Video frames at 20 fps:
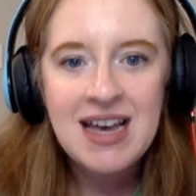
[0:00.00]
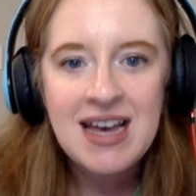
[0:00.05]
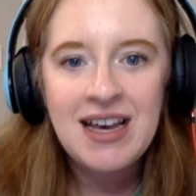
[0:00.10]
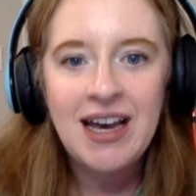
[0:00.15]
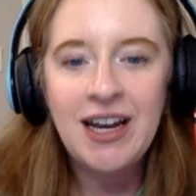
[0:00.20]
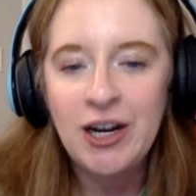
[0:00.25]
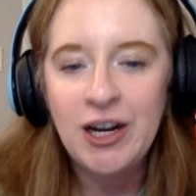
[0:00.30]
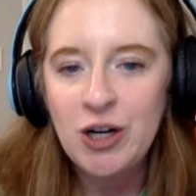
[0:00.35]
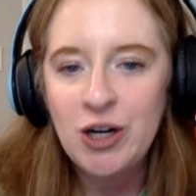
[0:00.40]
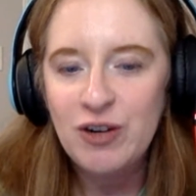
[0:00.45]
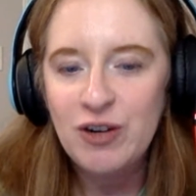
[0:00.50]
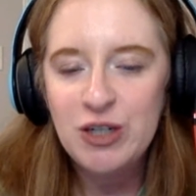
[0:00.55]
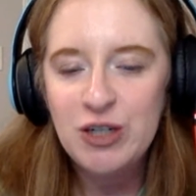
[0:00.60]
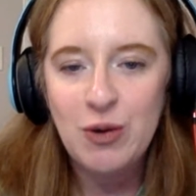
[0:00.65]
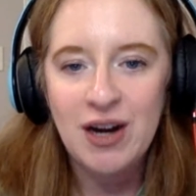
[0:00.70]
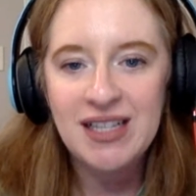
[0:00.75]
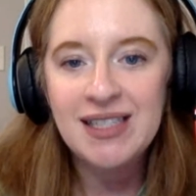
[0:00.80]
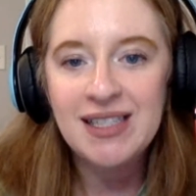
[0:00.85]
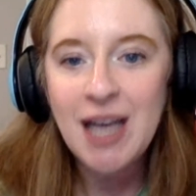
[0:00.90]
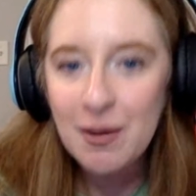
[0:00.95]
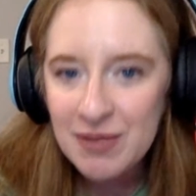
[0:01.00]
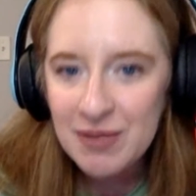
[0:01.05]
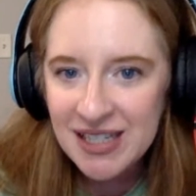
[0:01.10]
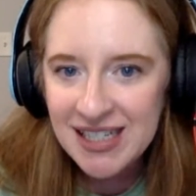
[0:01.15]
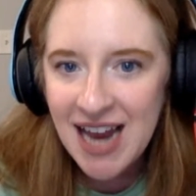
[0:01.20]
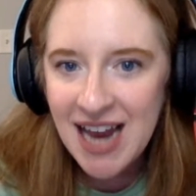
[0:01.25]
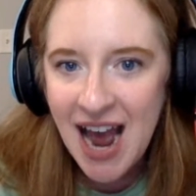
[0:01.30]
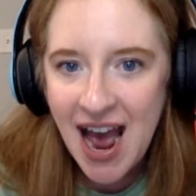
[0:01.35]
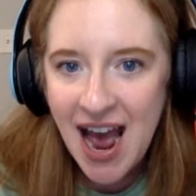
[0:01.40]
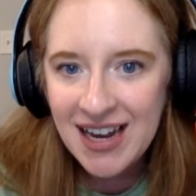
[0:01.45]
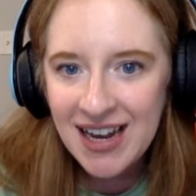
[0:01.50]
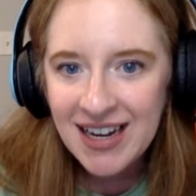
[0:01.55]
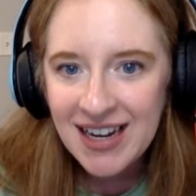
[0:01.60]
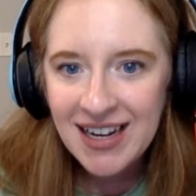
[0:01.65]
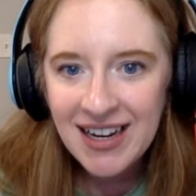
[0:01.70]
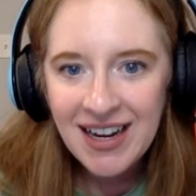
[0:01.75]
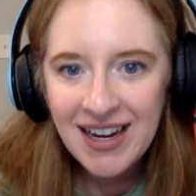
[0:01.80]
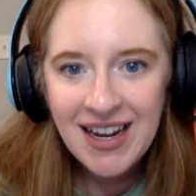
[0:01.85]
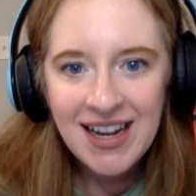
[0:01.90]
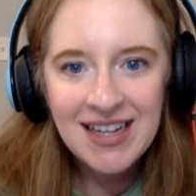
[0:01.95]
Head on over to our Substack,
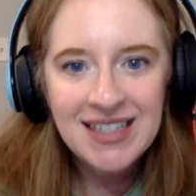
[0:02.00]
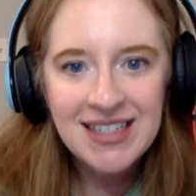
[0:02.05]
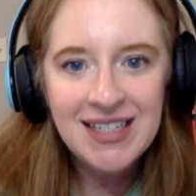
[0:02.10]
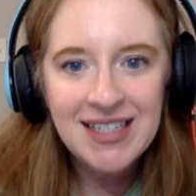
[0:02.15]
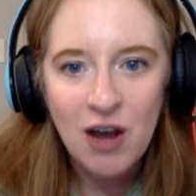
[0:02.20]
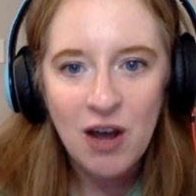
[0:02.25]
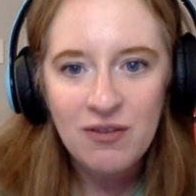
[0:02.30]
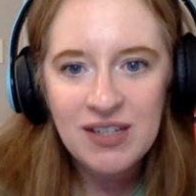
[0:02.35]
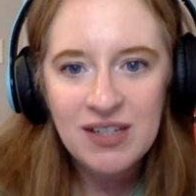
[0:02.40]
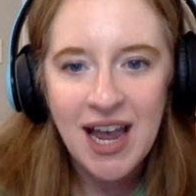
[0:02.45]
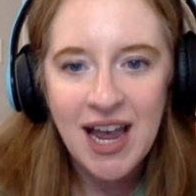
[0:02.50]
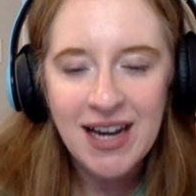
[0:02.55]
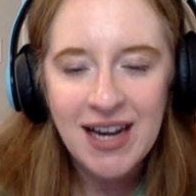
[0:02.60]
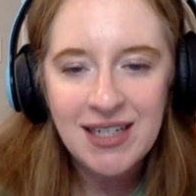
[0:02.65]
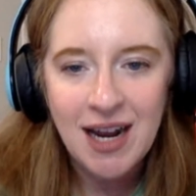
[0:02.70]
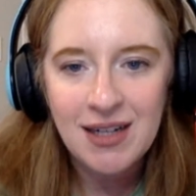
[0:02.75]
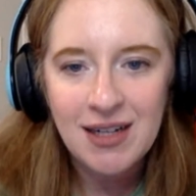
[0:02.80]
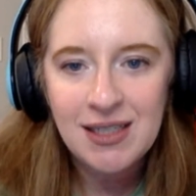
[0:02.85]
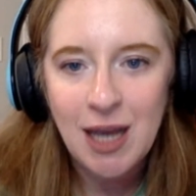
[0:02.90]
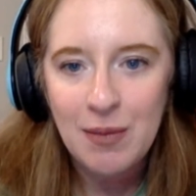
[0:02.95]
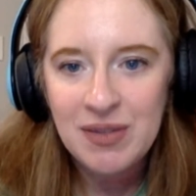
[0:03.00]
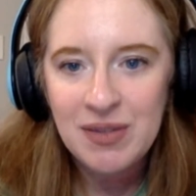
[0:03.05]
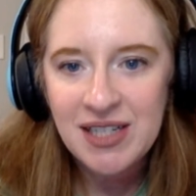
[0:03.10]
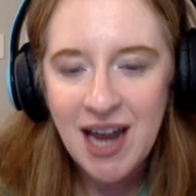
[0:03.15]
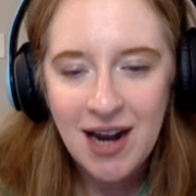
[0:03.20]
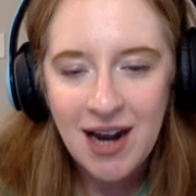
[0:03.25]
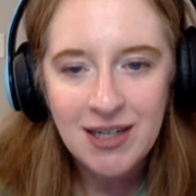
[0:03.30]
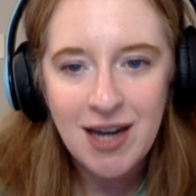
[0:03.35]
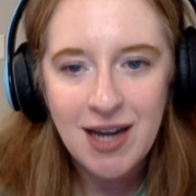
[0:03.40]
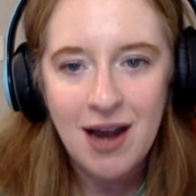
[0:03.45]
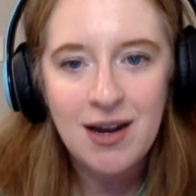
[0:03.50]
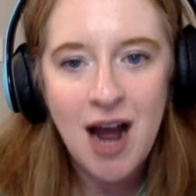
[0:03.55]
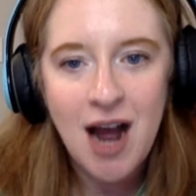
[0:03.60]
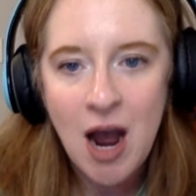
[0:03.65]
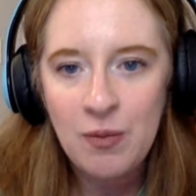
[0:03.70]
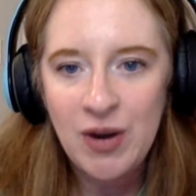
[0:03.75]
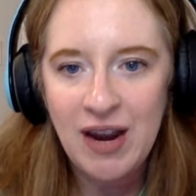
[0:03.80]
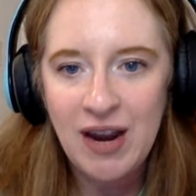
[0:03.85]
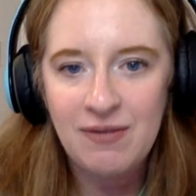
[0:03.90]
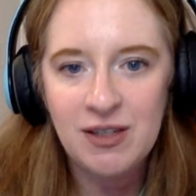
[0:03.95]

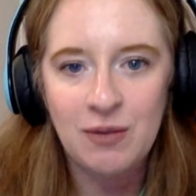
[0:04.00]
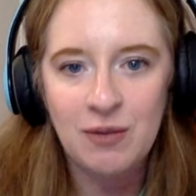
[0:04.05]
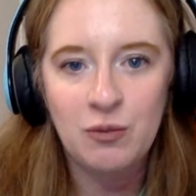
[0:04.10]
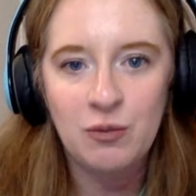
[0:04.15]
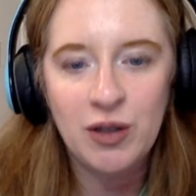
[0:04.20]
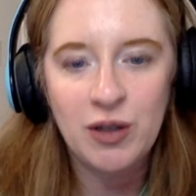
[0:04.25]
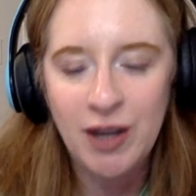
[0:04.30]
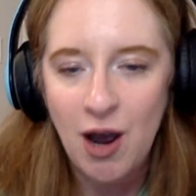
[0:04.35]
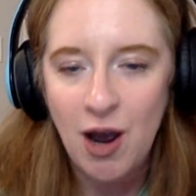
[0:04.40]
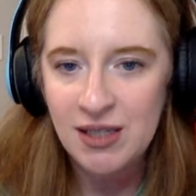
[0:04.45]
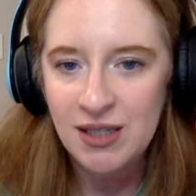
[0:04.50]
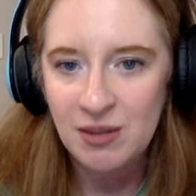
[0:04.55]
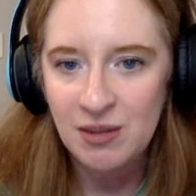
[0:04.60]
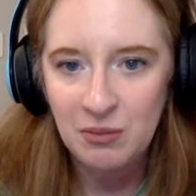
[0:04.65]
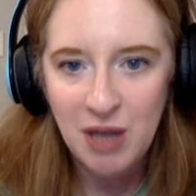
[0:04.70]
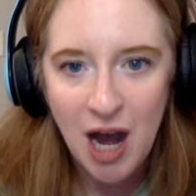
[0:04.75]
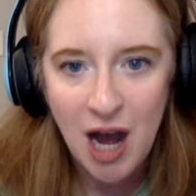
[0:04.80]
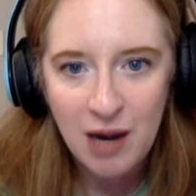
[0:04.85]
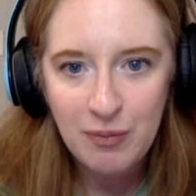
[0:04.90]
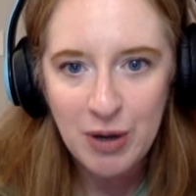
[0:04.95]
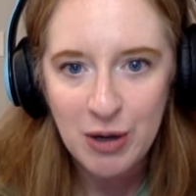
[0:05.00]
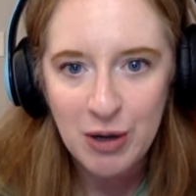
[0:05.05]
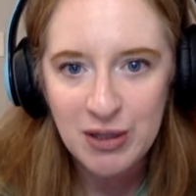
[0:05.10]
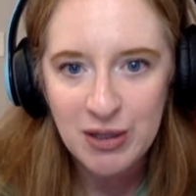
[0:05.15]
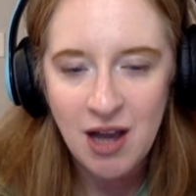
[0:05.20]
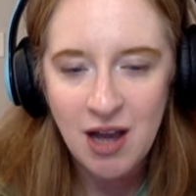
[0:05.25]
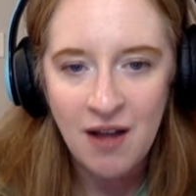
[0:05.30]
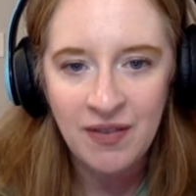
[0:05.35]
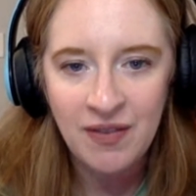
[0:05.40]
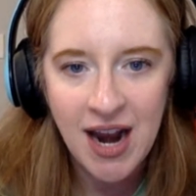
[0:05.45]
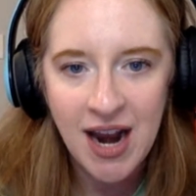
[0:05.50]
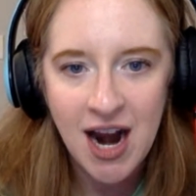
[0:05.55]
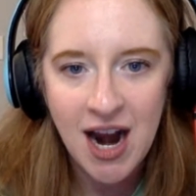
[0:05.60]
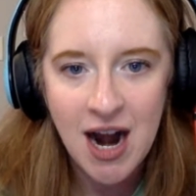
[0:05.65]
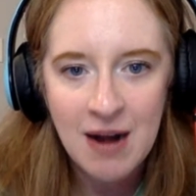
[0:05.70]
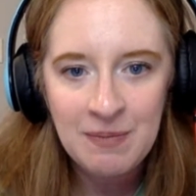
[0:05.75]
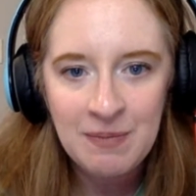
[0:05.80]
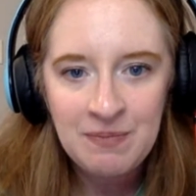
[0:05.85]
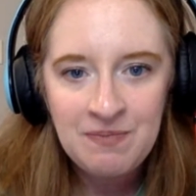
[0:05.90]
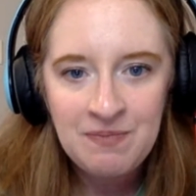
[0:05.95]
delvepsych.substack.com. We have some really awesome blog posts on there.